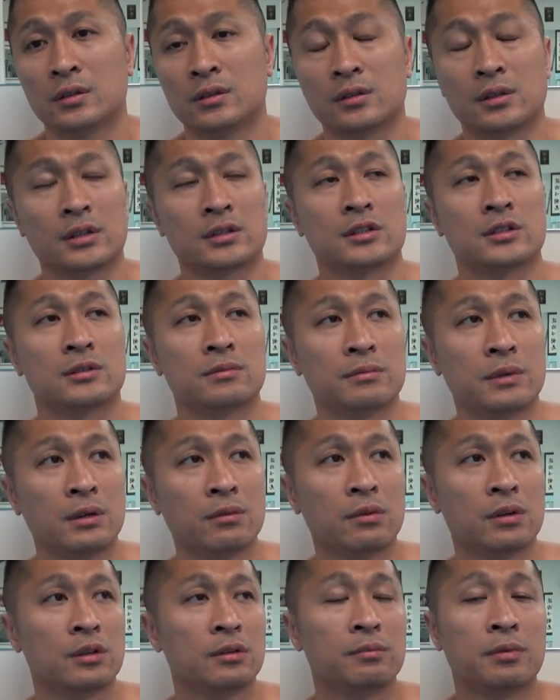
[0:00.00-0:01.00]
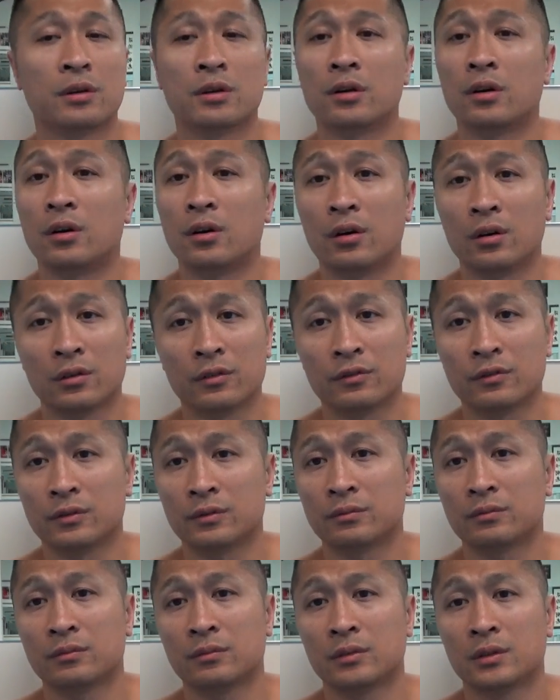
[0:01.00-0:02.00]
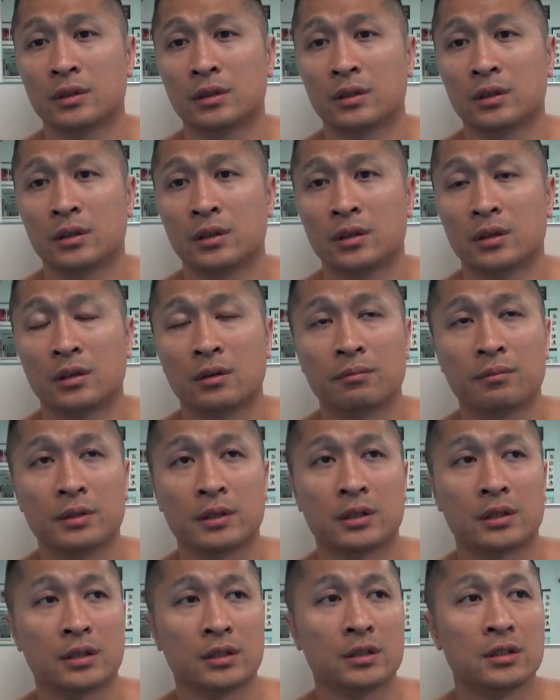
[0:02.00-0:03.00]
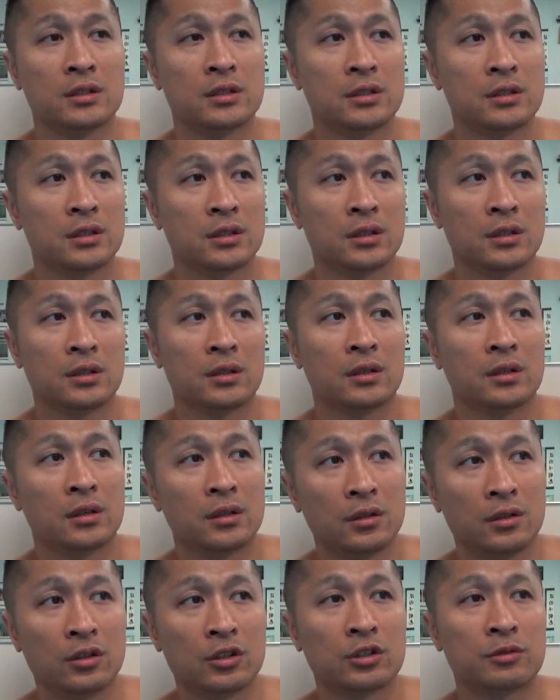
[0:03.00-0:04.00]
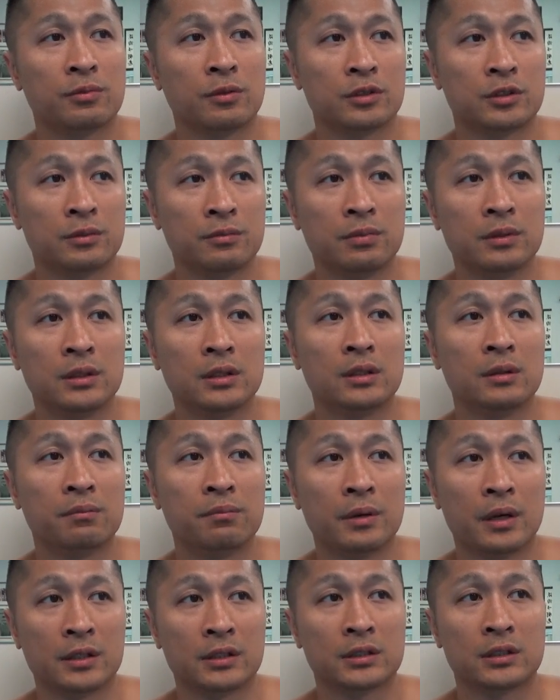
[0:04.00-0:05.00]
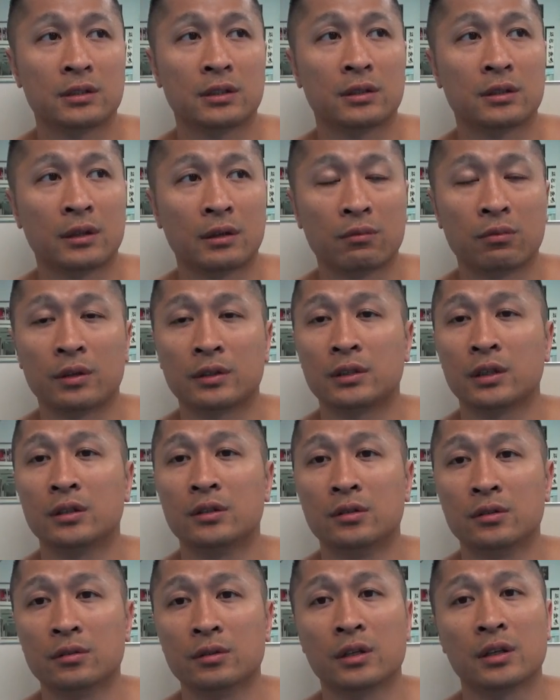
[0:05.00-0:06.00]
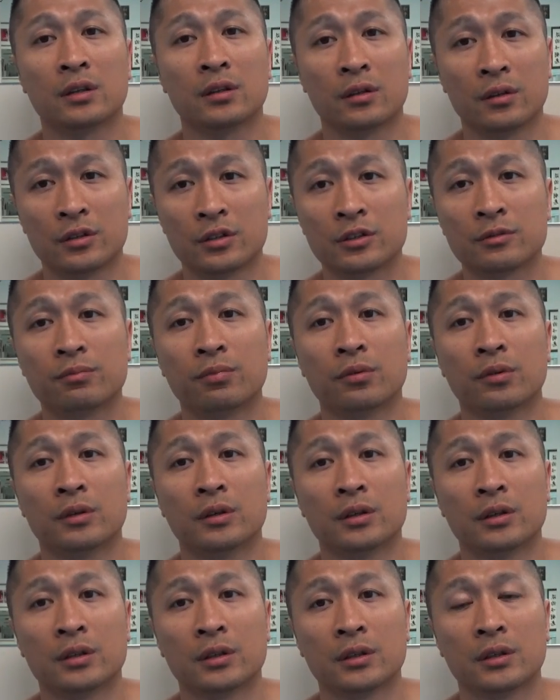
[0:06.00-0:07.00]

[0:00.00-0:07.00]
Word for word: Not just Mayweather, but all of them. Because they're supposed to be the best at what they do in their sport.